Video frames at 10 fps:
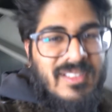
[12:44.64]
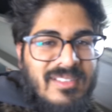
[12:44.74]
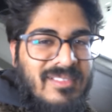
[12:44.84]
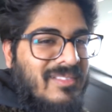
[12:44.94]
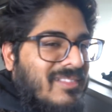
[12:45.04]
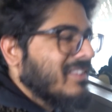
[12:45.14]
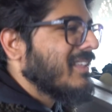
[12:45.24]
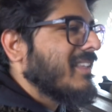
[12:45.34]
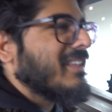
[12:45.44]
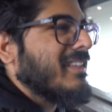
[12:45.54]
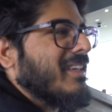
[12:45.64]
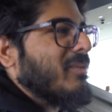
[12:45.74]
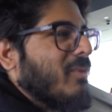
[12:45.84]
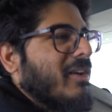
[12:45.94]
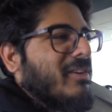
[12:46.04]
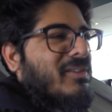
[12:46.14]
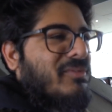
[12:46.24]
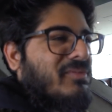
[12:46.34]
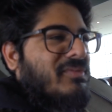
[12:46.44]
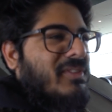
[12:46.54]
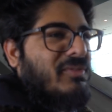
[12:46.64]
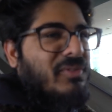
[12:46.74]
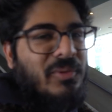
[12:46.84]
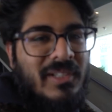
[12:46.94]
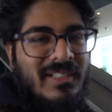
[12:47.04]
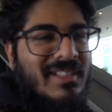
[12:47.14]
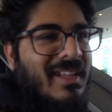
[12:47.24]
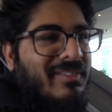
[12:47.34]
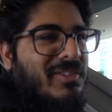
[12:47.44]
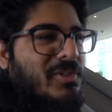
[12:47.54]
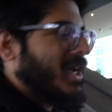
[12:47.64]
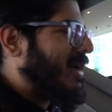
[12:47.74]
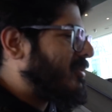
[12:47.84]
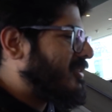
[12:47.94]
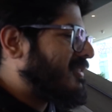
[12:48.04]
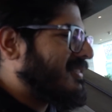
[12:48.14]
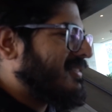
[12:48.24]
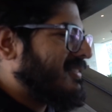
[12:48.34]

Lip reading: and get water and food and stuff and shower. And